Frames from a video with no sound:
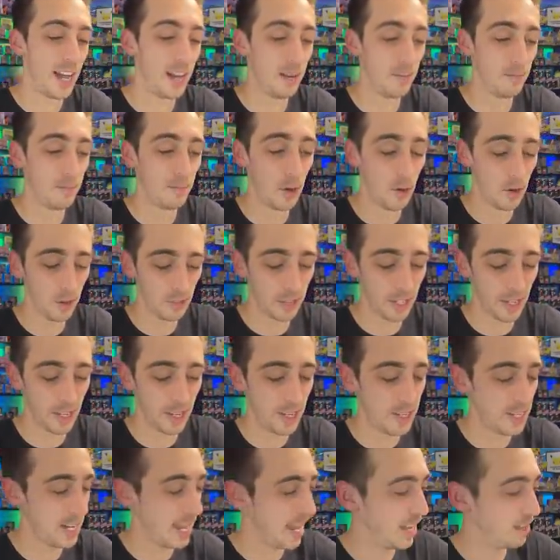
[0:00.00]
a
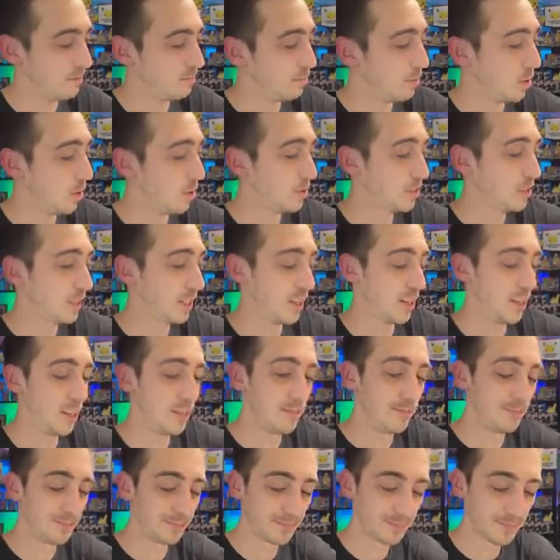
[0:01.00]
Boltun and Boltun.
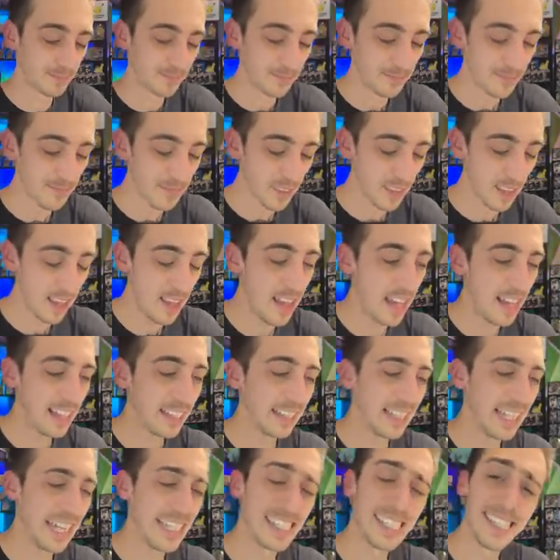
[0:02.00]

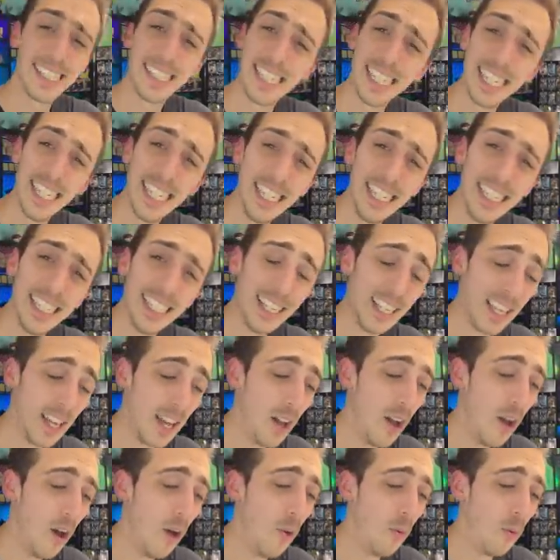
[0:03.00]
Let's see
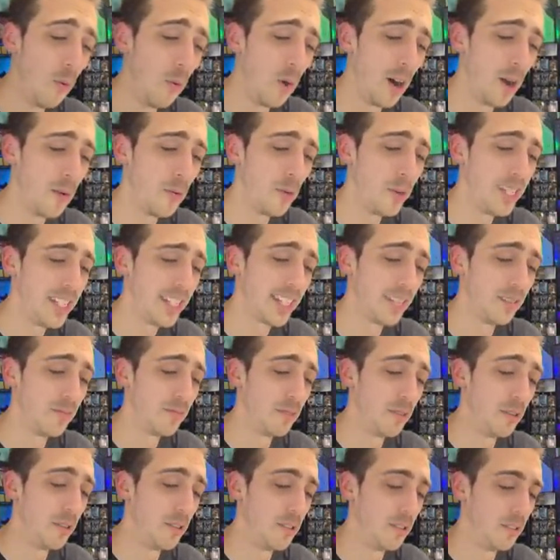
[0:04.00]
what we can
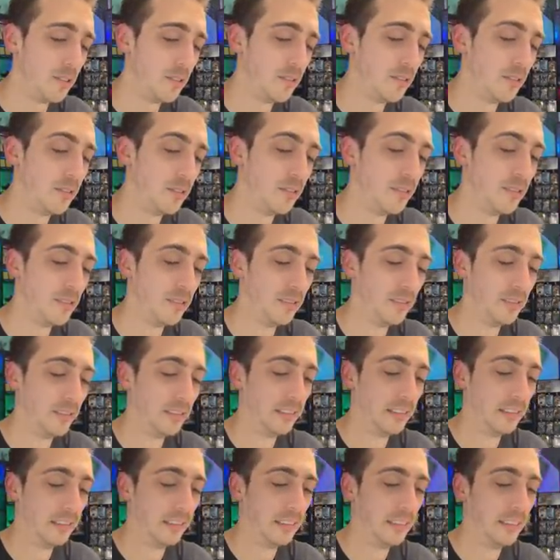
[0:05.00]
pull.
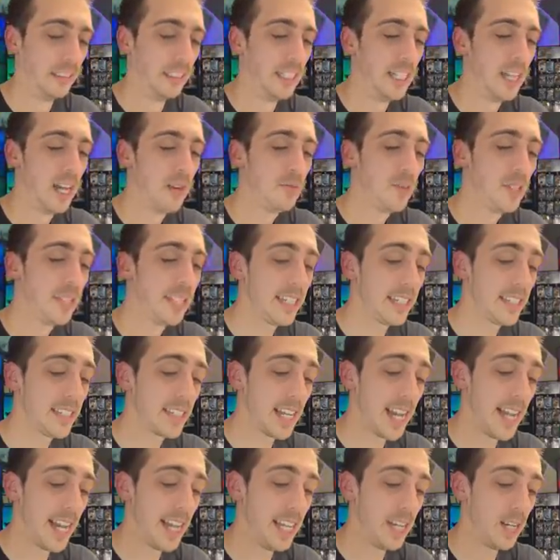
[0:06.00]
Really
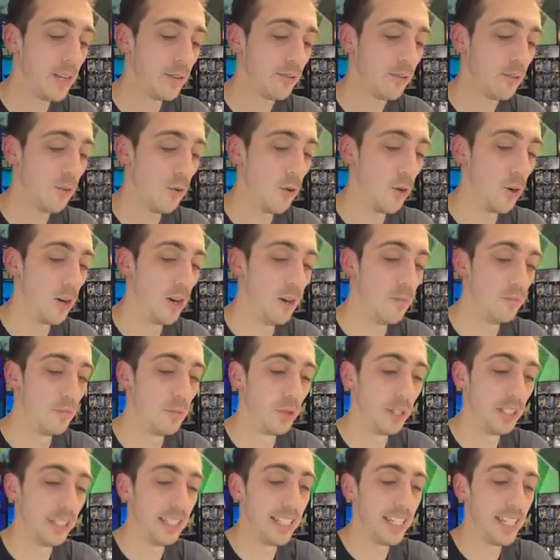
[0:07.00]
excited for
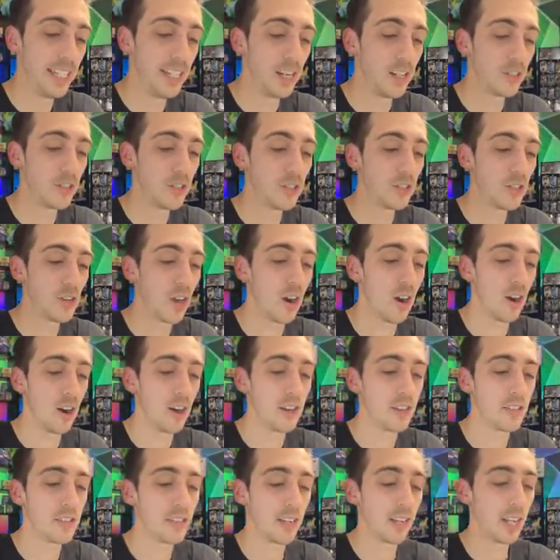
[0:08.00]
Brilliant
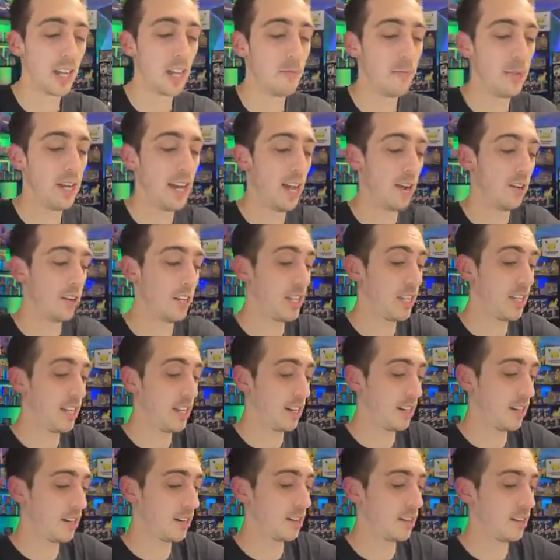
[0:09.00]
Stars coming out
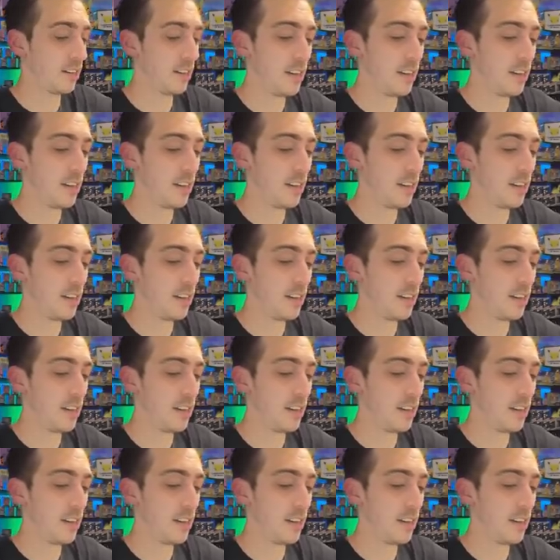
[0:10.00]
here.